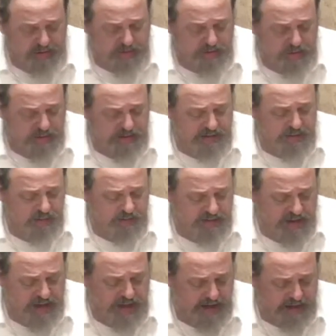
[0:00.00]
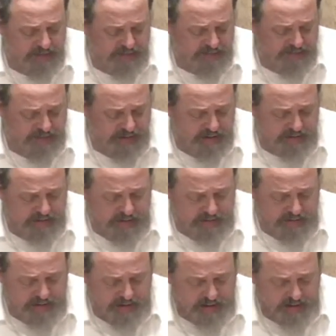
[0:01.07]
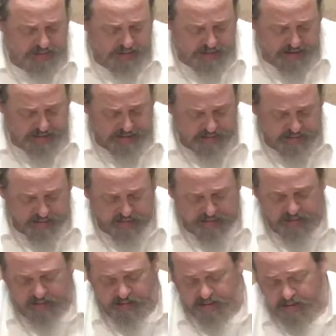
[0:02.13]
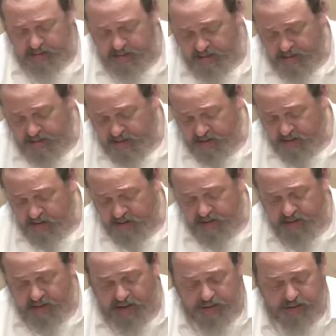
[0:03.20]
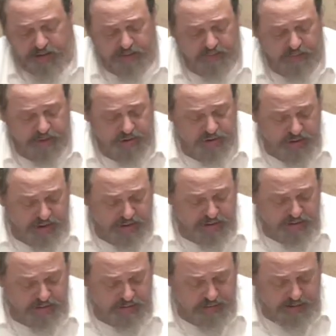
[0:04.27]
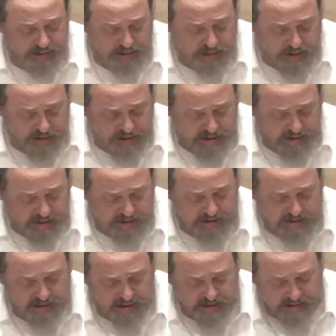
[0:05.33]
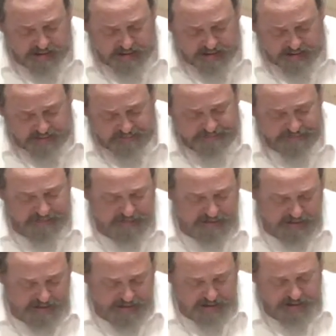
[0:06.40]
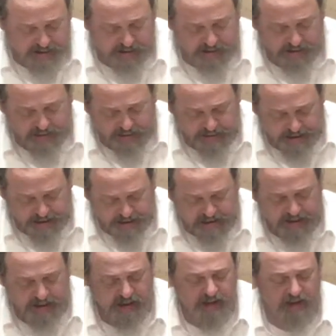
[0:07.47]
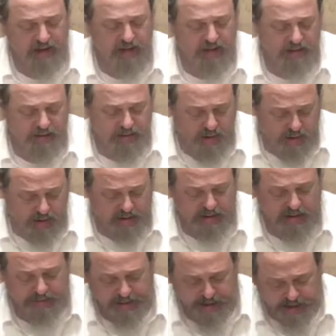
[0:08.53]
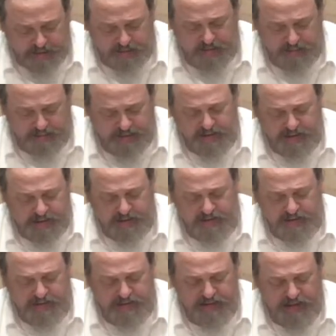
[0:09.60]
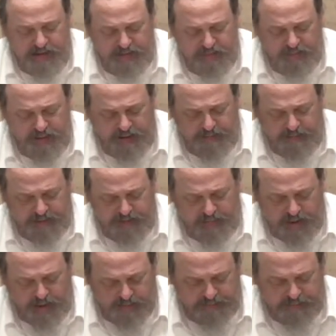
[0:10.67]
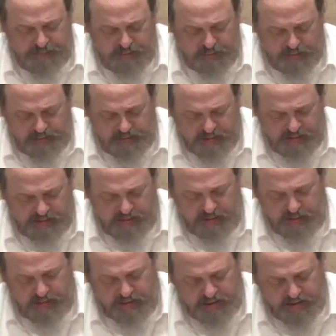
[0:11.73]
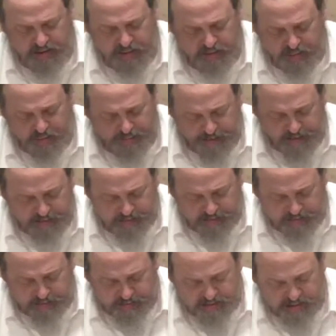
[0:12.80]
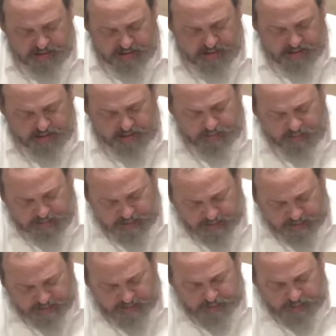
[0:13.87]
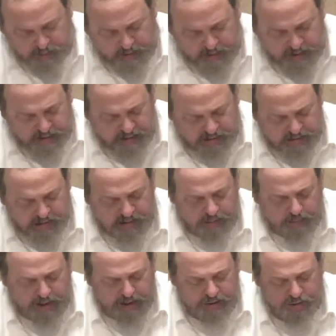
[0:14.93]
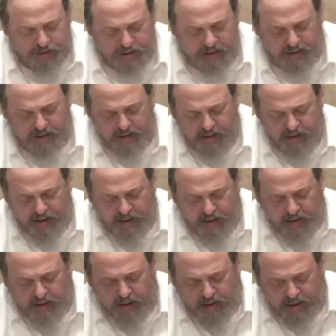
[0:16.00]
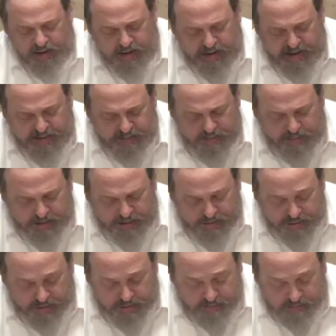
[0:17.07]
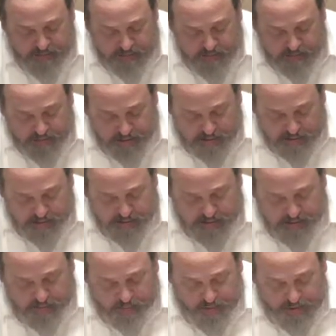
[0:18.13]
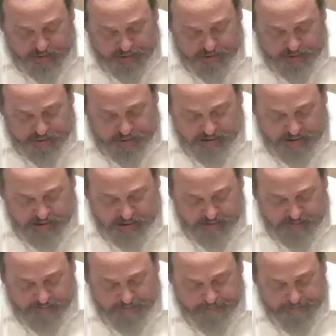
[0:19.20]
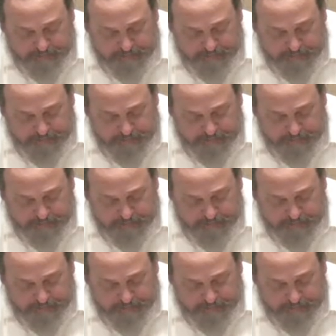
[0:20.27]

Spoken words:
of the Beitsa was chayiv, so it sounds like a deraisa, but the lashon of Reish Lakish, who's explaining it, sounds like they talked about it because of the same problem as Ra'afim, where there was only an Isser D'Rabbanan, so it's not clear, and then we're waiting to see in Rashi the explanation. So let's see the Rashi